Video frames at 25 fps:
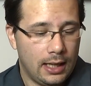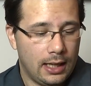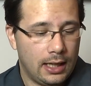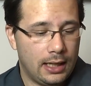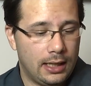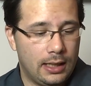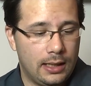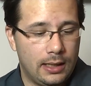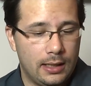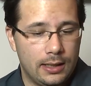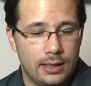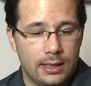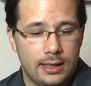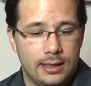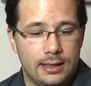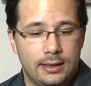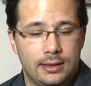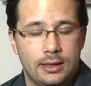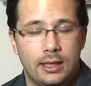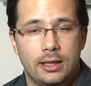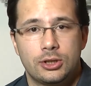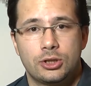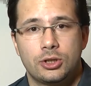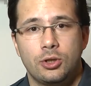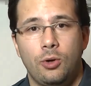
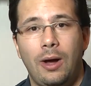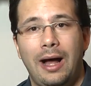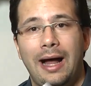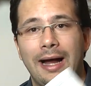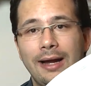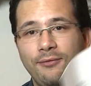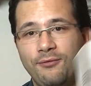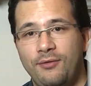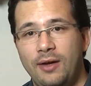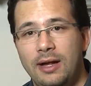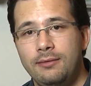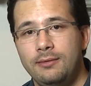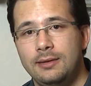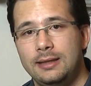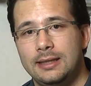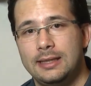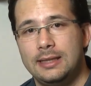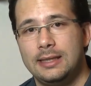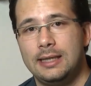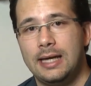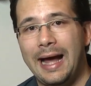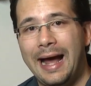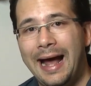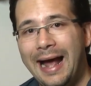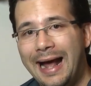And so I found
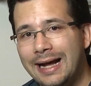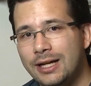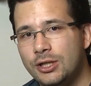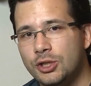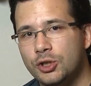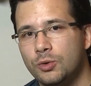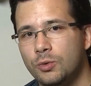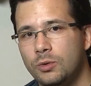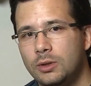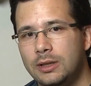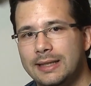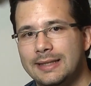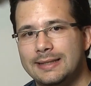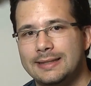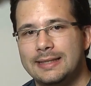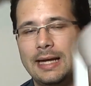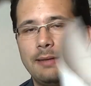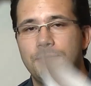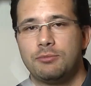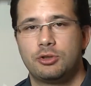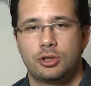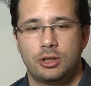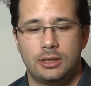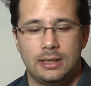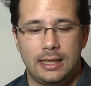the actual
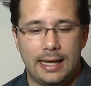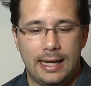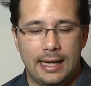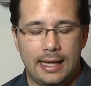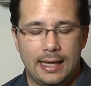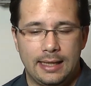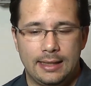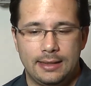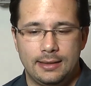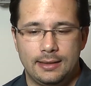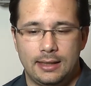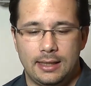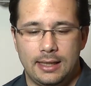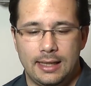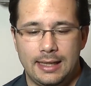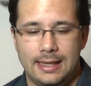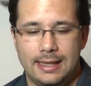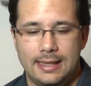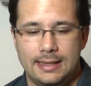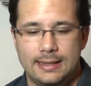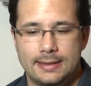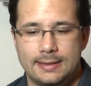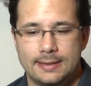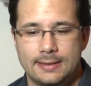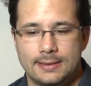exemption, and
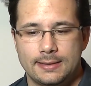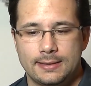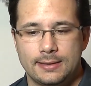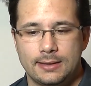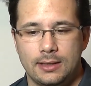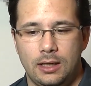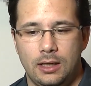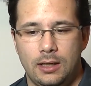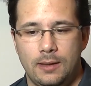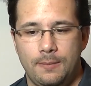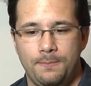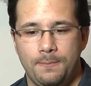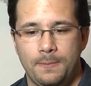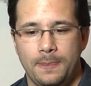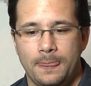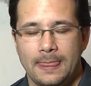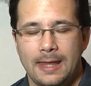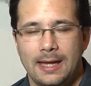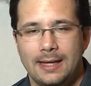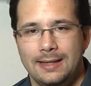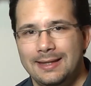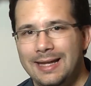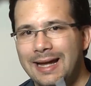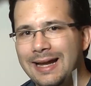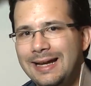it's
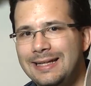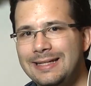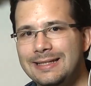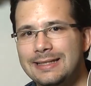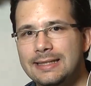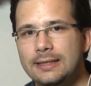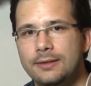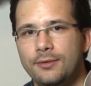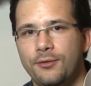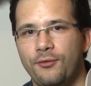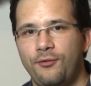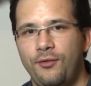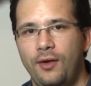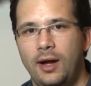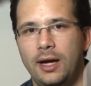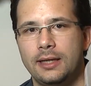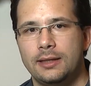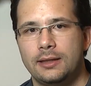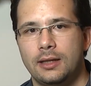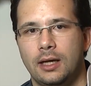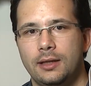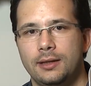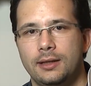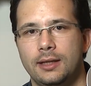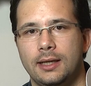not easy to
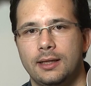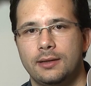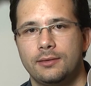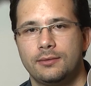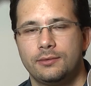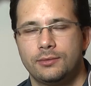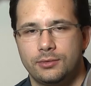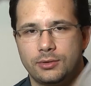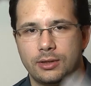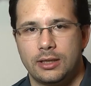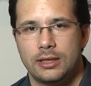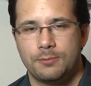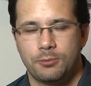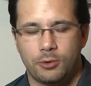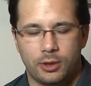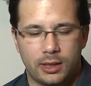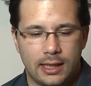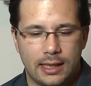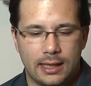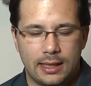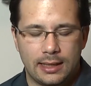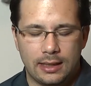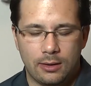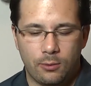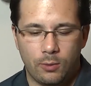find on the Transport
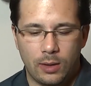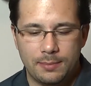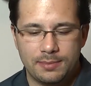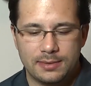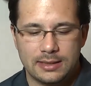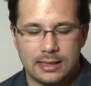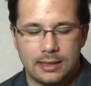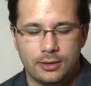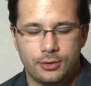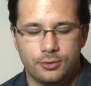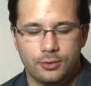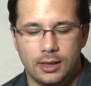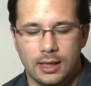Canada website.